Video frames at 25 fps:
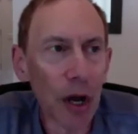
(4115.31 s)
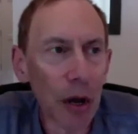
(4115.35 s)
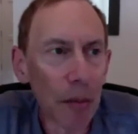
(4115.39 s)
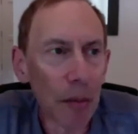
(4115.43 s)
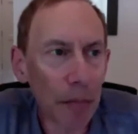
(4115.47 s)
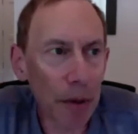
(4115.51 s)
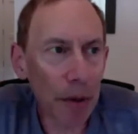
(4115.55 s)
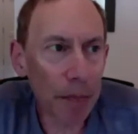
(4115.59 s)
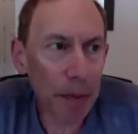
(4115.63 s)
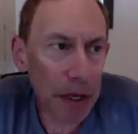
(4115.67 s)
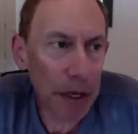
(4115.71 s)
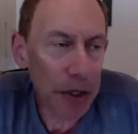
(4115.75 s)

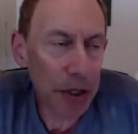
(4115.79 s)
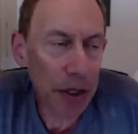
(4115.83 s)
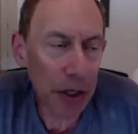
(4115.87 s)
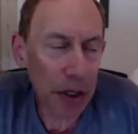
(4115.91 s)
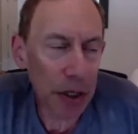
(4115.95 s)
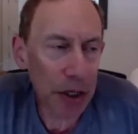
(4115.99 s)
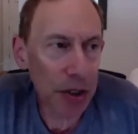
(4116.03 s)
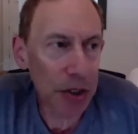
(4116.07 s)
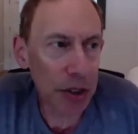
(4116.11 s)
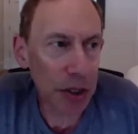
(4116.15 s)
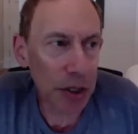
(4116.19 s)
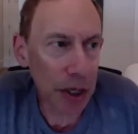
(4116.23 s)
But
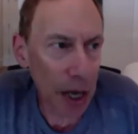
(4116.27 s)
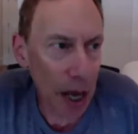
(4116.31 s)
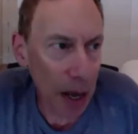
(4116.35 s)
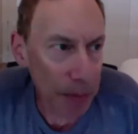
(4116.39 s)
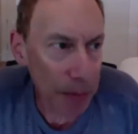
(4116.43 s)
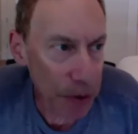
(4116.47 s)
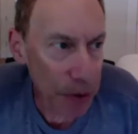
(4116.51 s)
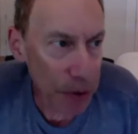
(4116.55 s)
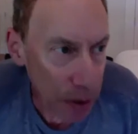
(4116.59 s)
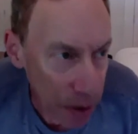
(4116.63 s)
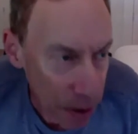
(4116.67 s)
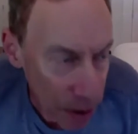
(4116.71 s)
basically it's
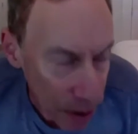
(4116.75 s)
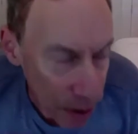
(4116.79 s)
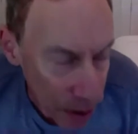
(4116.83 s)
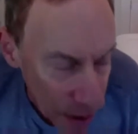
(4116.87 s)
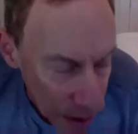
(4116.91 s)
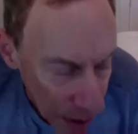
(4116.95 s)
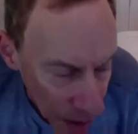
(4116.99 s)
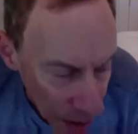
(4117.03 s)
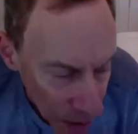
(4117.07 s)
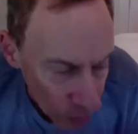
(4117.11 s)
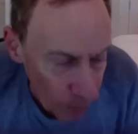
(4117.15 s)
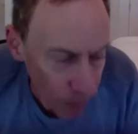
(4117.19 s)
encapsulated in
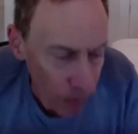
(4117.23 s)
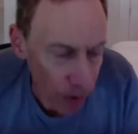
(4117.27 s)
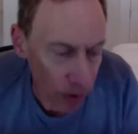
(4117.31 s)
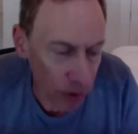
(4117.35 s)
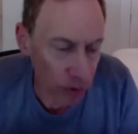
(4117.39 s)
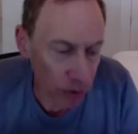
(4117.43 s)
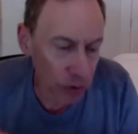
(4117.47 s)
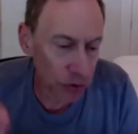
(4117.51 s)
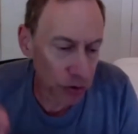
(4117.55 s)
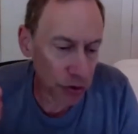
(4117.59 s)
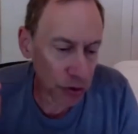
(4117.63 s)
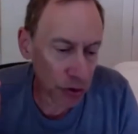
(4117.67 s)

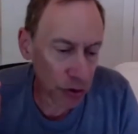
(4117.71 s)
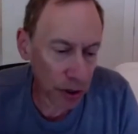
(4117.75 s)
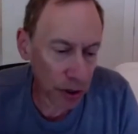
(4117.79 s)
nanoparticles.